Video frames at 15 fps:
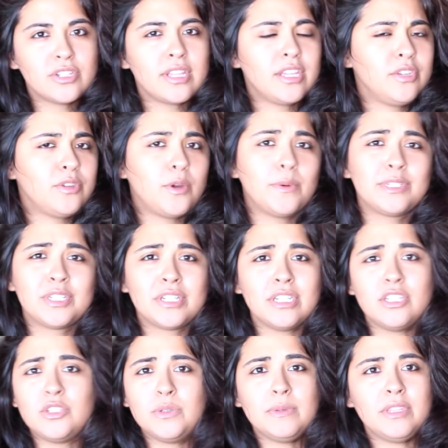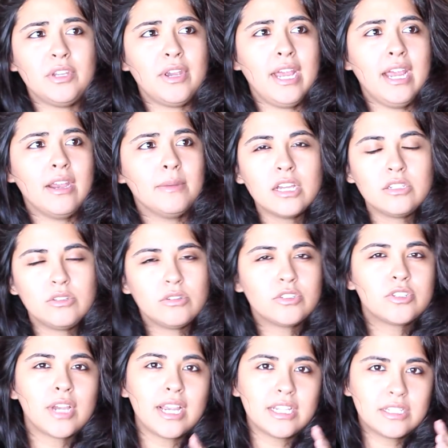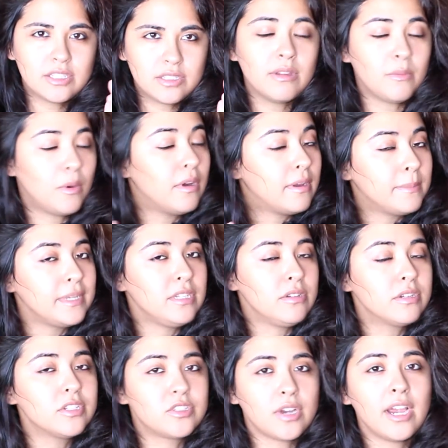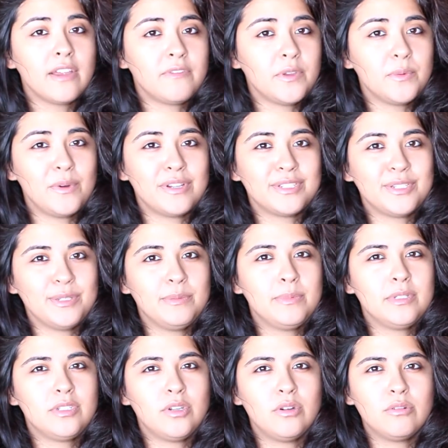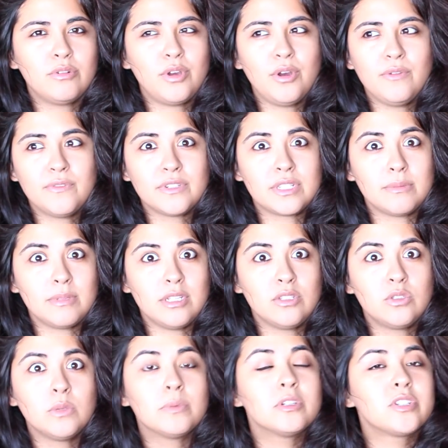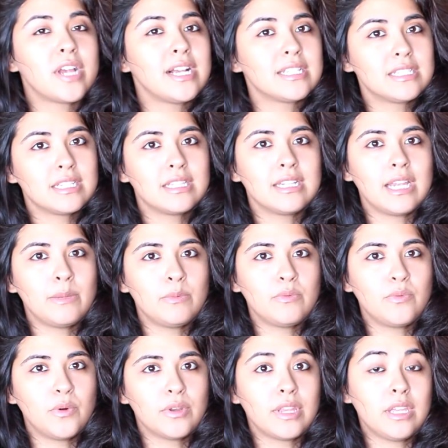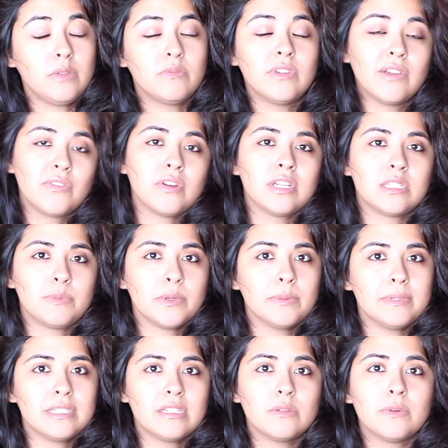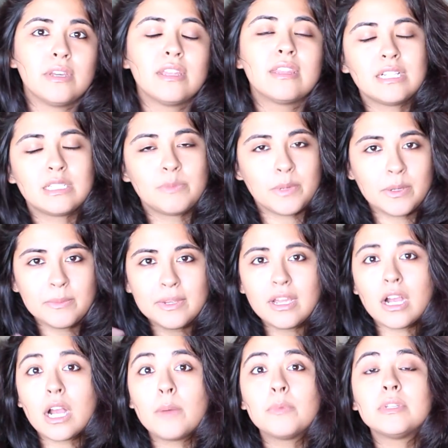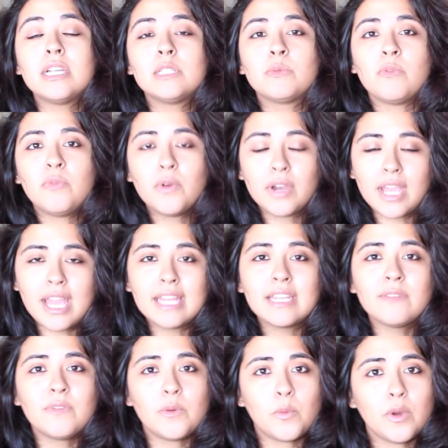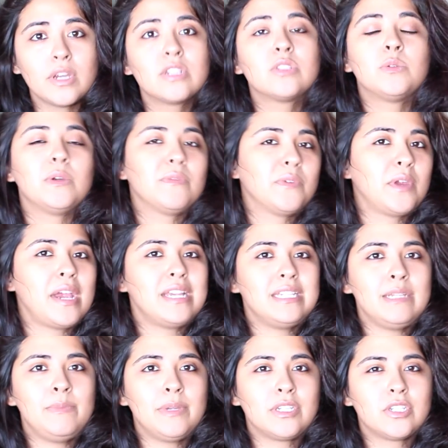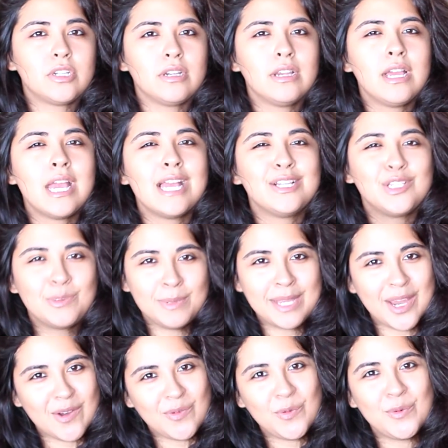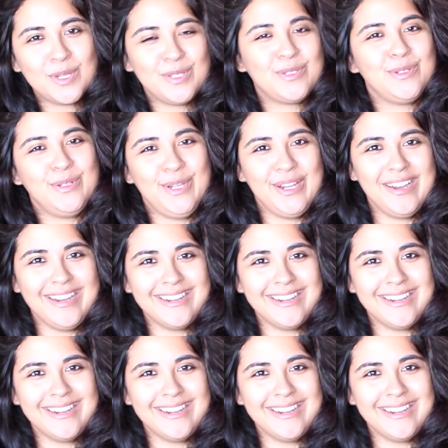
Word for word: sure that you know what you're going to do with your hair. Don't try, well I mean you could try if you want to, but don't go for something super drastic the night before that you've never experimented with. Experiment a couple days beforehand. If it works, do it for your ID picture. Just be careful what you do to your